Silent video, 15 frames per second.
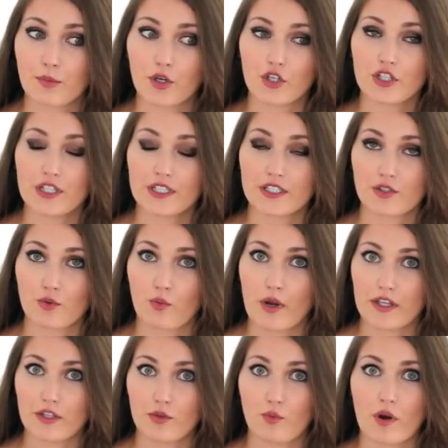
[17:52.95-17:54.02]
pertinent to
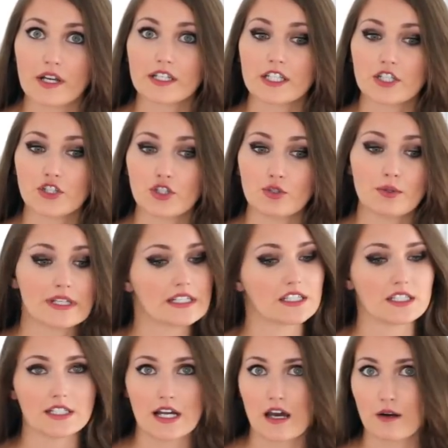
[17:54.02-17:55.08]
what you want to do. It
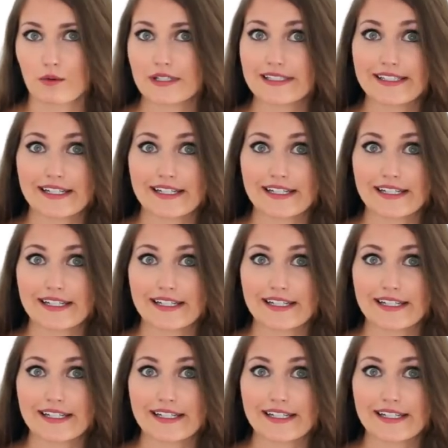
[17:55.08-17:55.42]
is not always